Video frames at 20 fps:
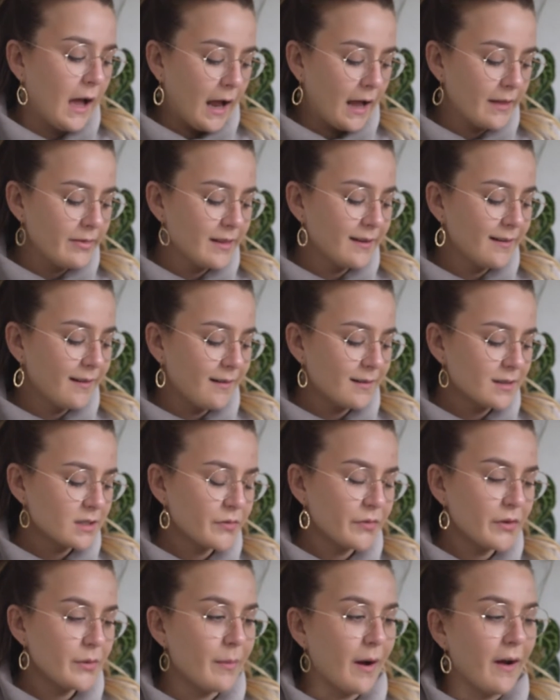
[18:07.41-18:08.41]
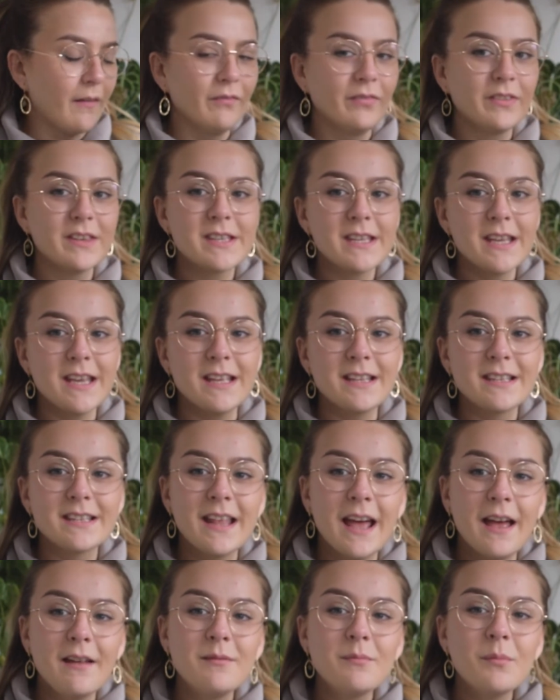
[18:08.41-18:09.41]
And the last few months, it's
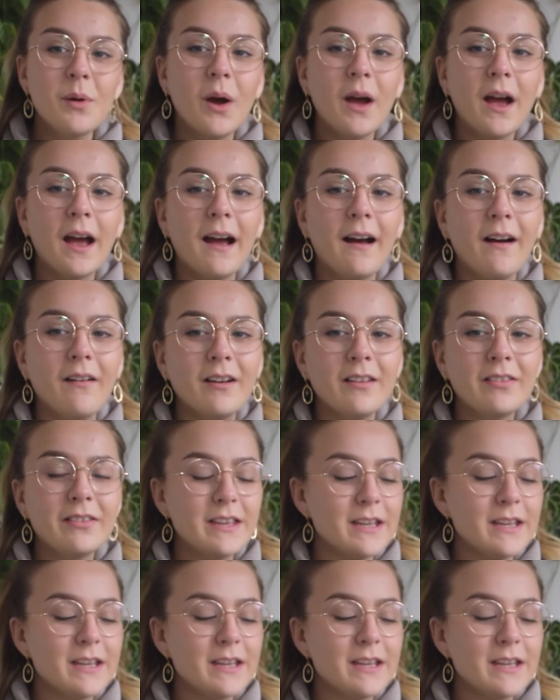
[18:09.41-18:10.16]
then put out